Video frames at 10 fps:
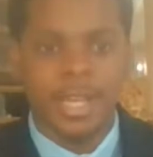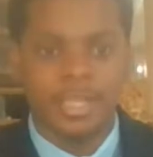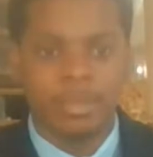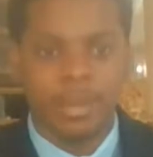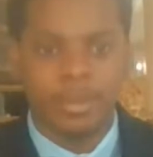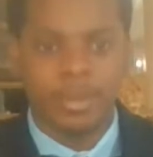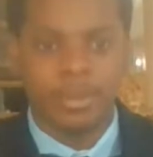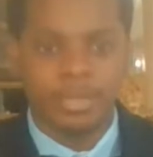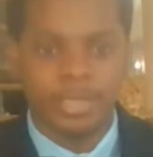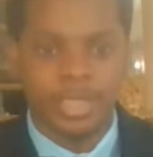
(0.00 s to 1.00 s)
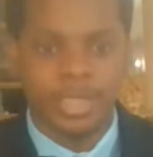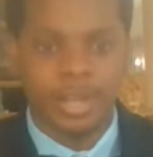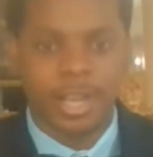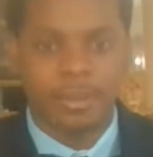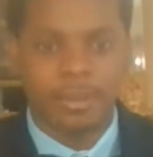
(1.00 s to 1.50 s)
As a biomedical
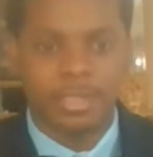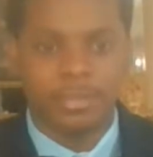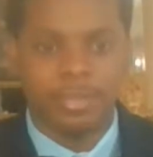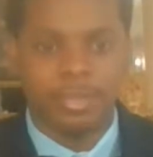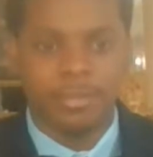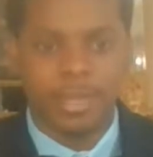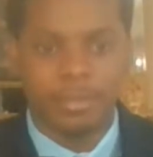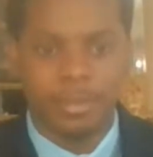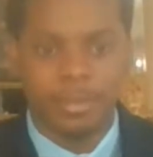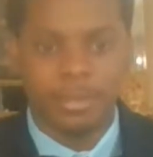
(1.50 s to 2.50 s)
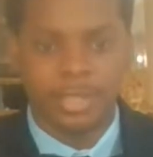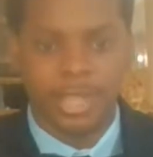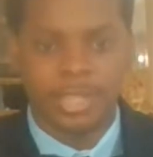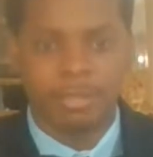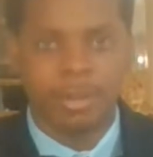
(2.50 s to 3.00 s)
engineer, I could possibly affect people's
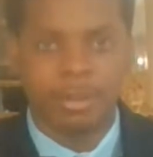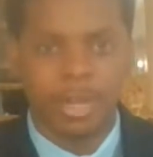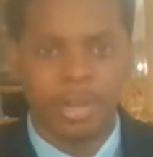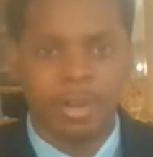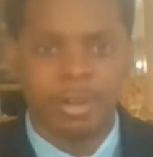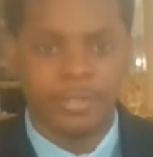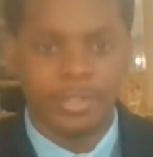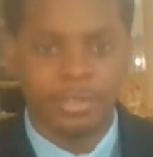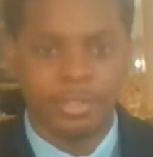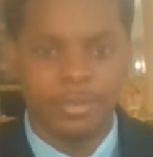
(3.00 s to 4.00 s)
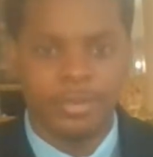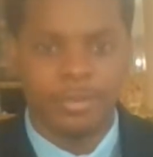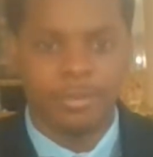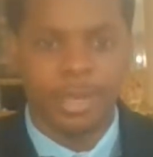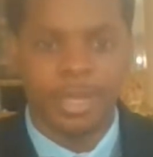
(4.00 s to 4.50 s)
lives by creating artificial limbs
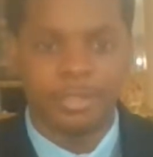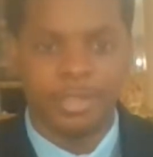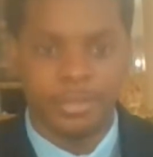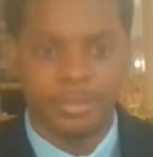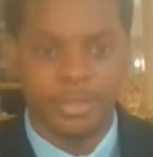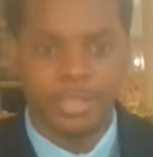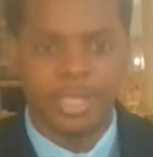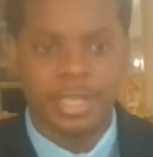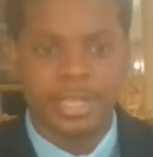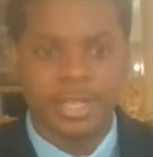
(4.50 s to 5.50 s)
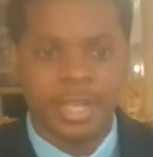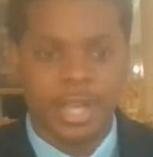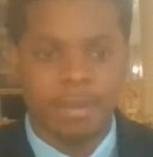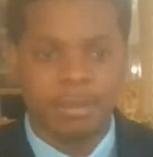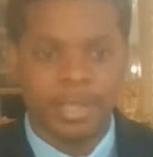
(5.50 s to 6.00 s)
and robotic limbs.
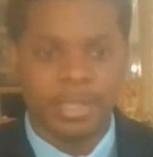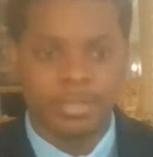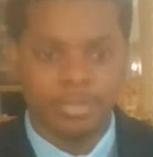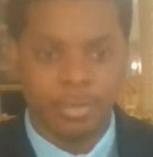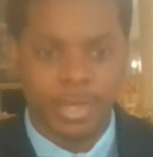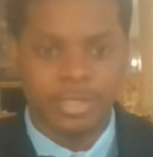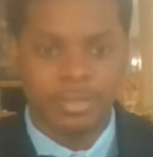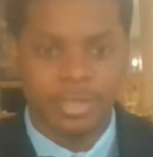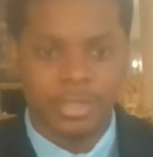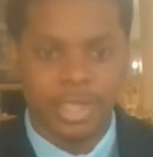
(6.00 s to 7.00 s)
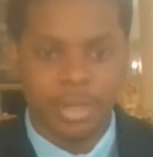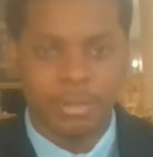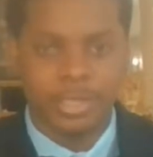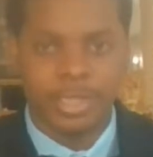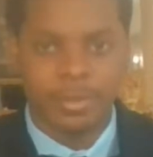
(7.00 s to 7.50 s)
I plan to use my degree to
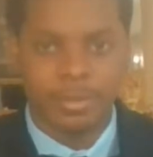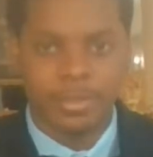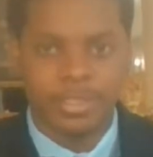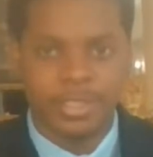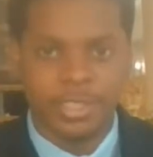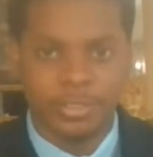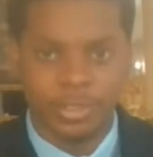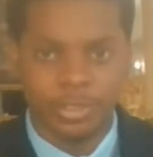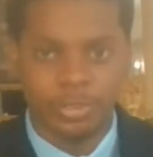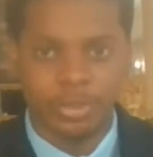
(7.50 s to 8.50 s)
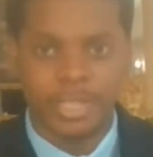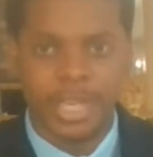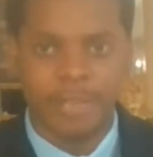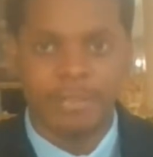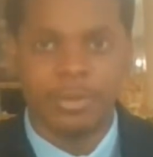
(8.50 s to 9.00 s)
help disabled individuals
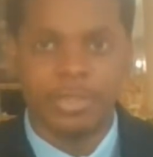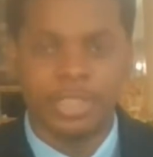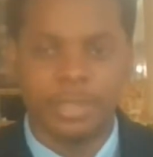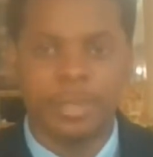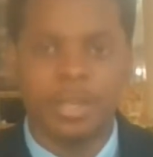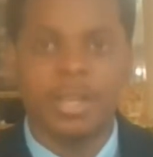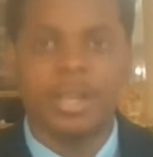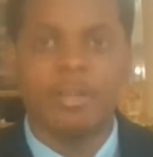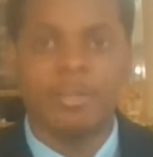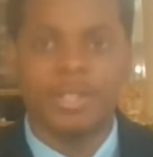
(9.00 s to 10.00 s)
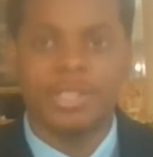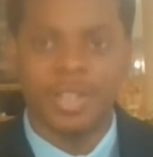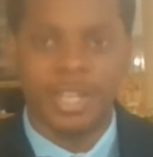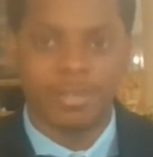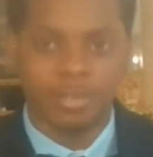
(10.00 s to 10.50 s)
have ownership of
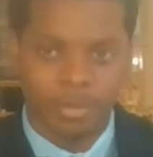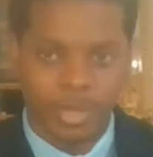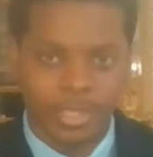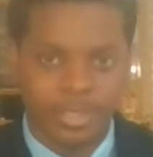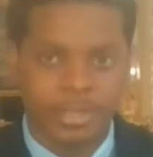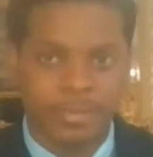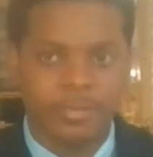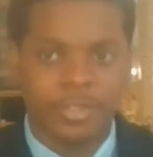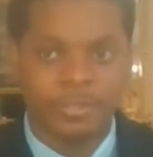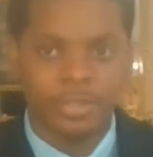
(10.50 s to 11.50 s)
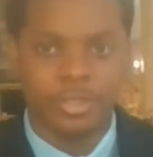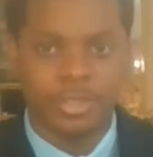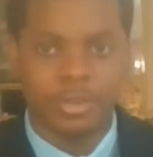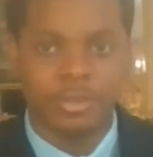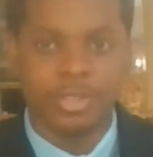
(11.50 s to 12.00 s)
personalized robots. The future
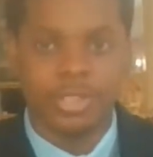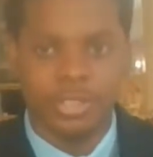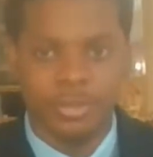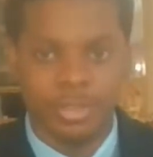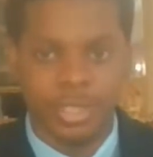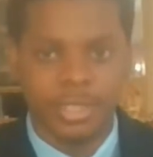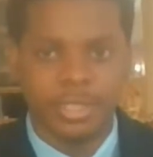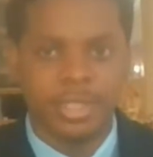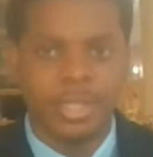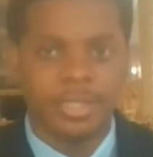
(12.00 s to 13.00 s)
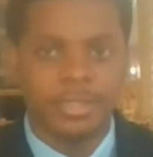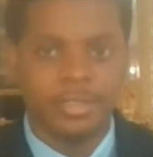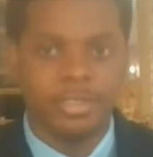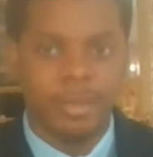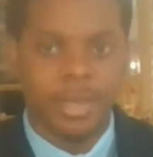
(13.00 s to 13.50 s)
is closer than you think.
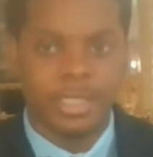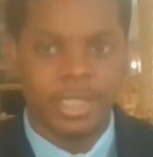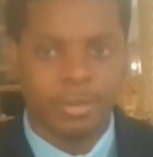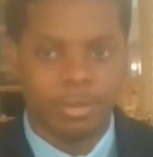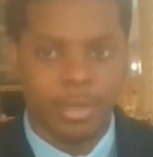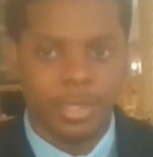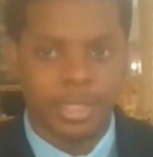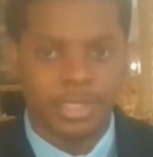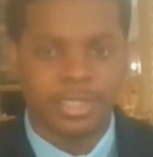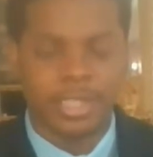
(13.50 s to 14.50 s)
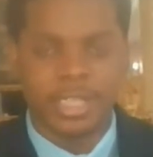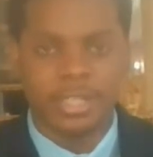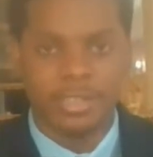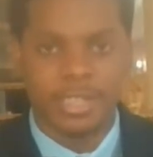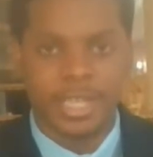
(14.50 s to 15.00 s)
Just imagine a robot that serves as a
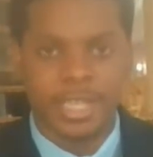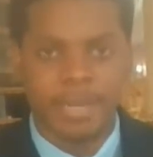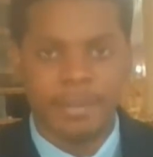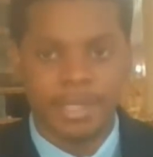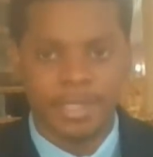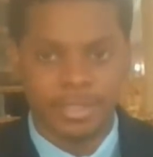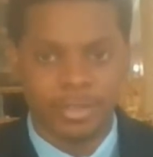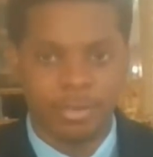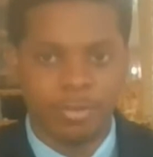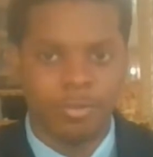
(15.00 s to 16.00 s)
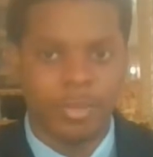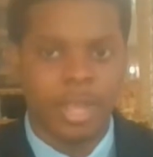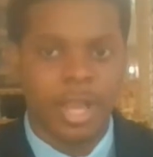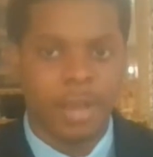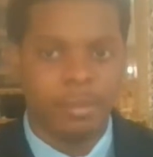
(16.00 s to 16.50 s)
nurse aide in a patient's home.
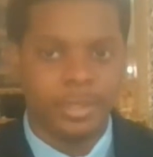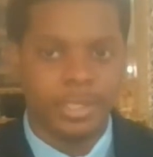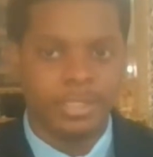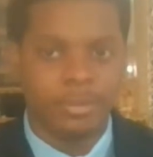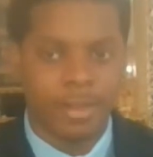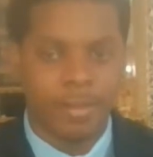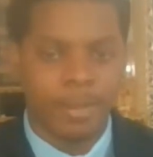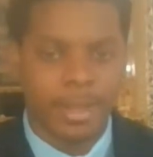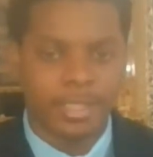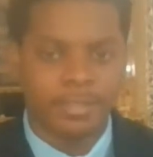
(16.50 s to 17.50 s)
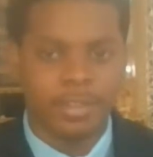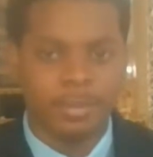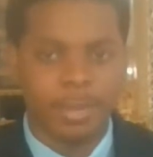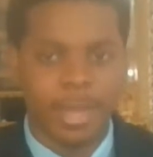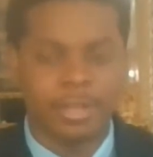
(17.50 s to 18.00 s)
I believe this will have a positive
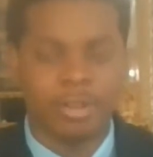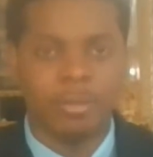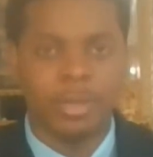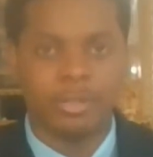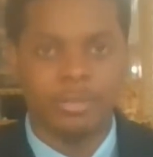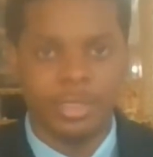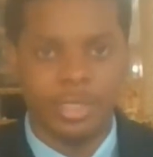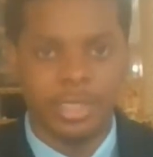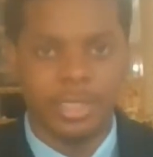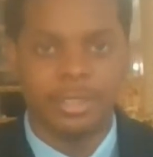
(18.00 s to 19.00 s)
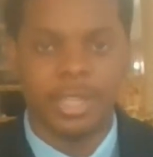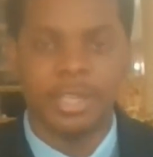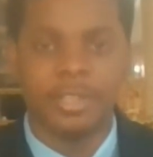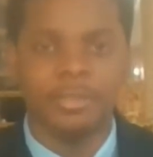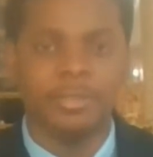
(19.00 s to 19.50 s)
impact on my community.
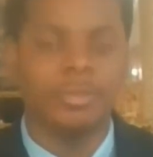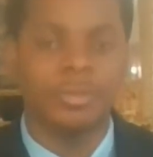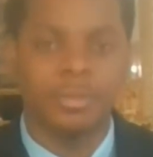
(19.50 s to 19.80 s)
Thank you.